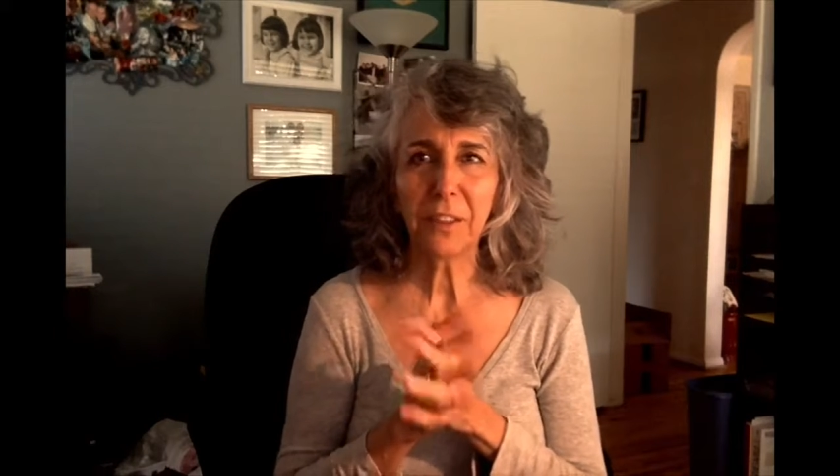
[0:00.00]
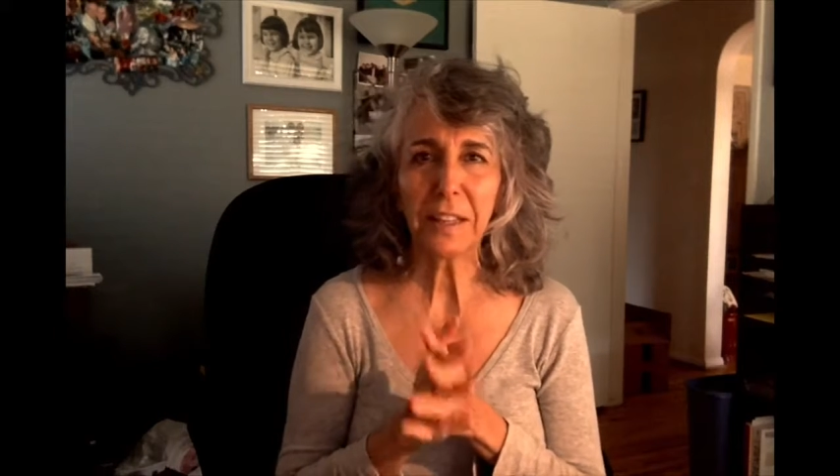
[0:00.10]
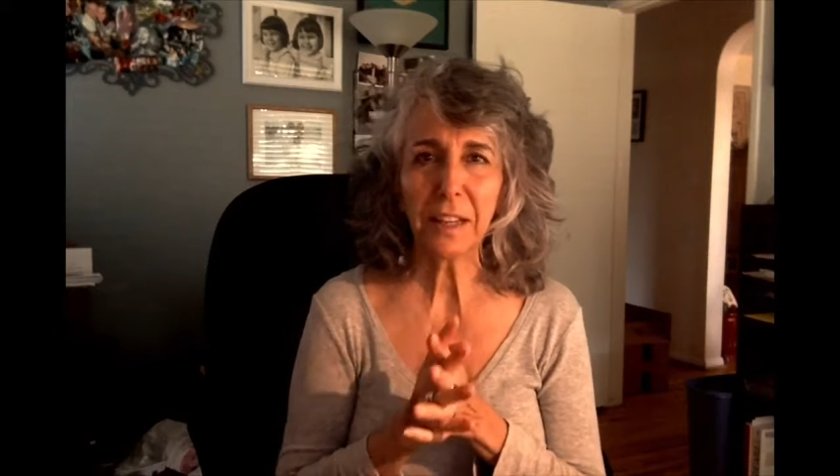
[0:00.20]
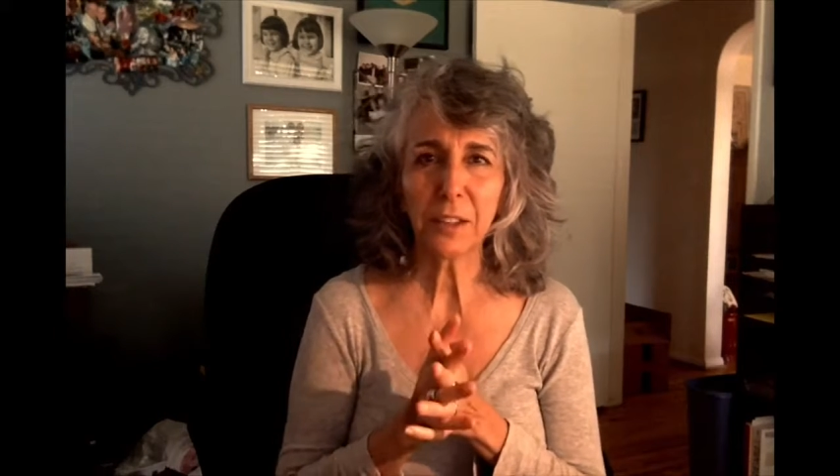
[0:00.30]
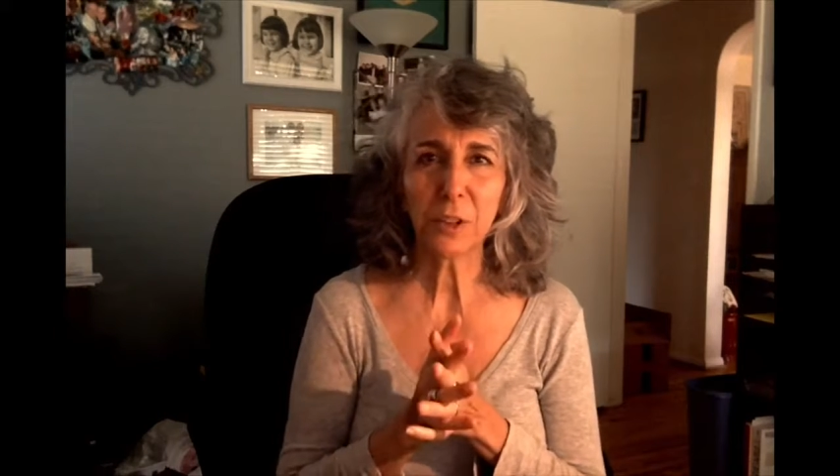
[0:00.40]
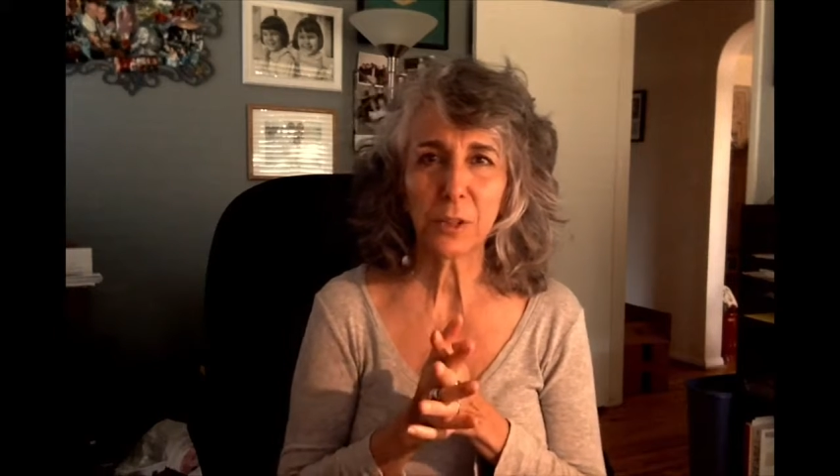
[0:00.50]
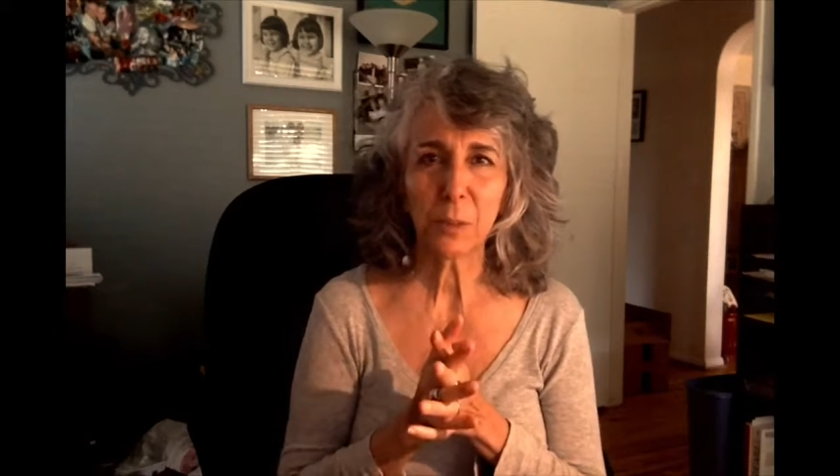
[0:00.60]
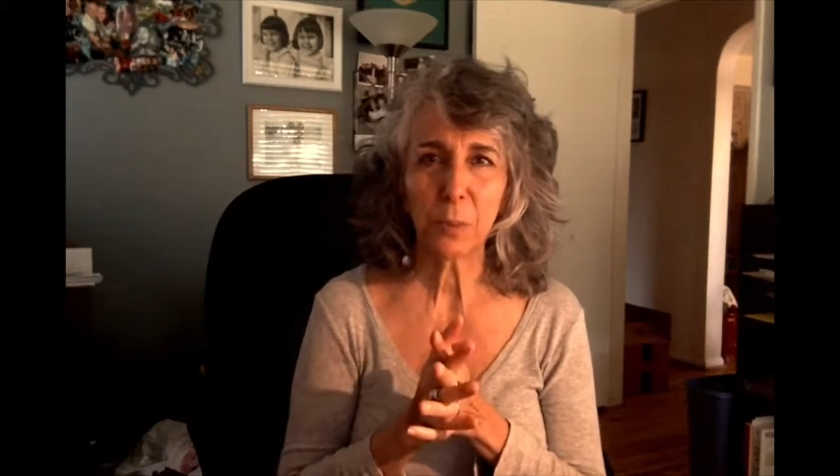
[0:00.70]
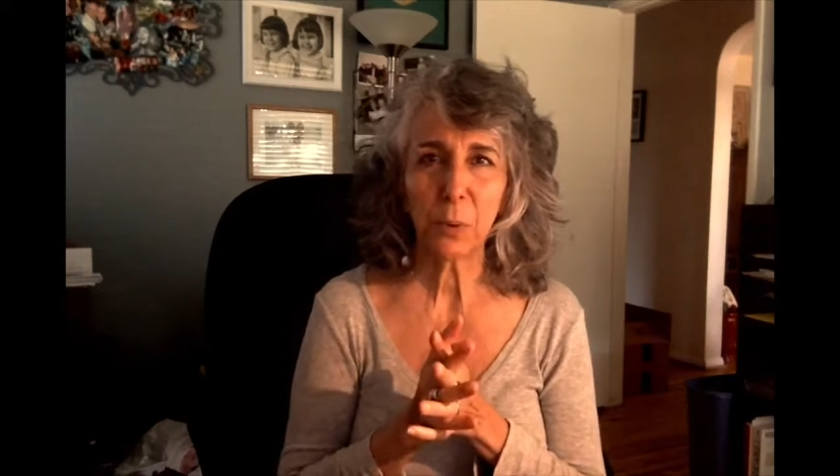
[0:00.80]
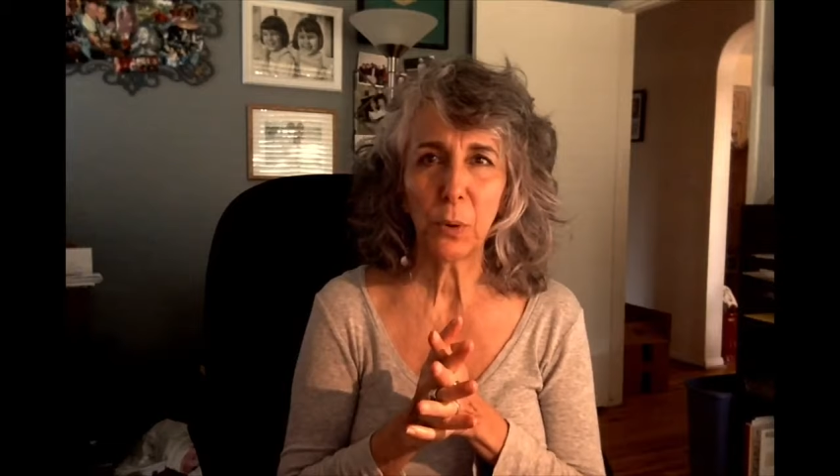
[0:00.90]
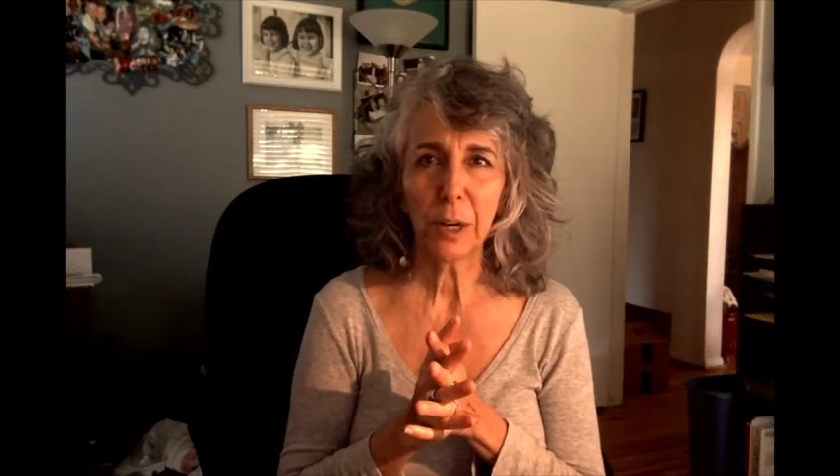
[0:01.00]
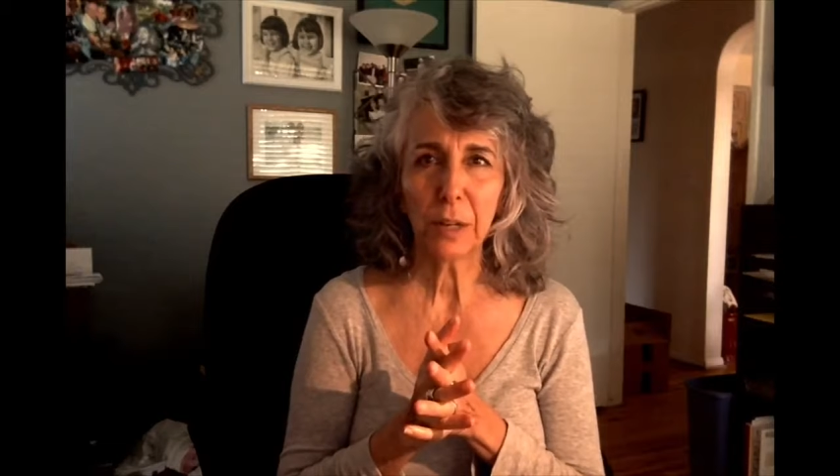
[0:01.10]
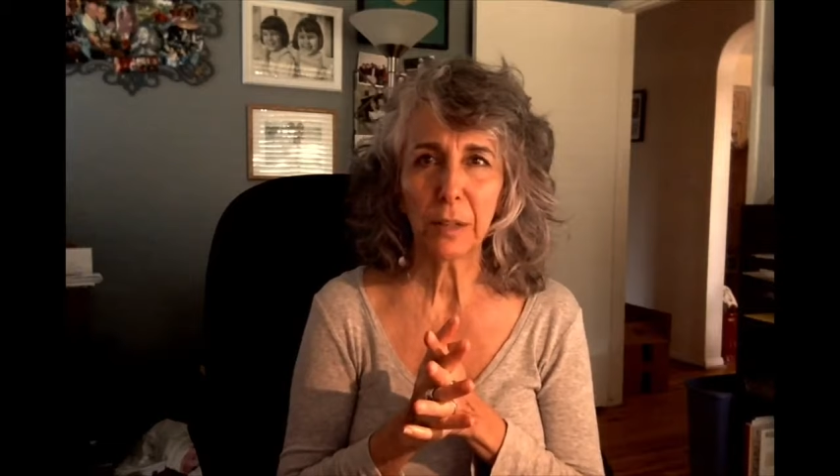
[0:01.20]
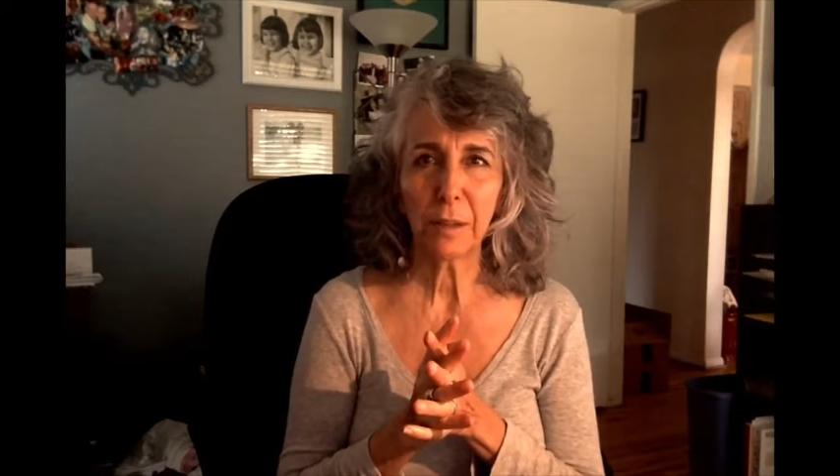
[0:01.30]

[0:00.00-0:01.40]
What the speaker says: financial support,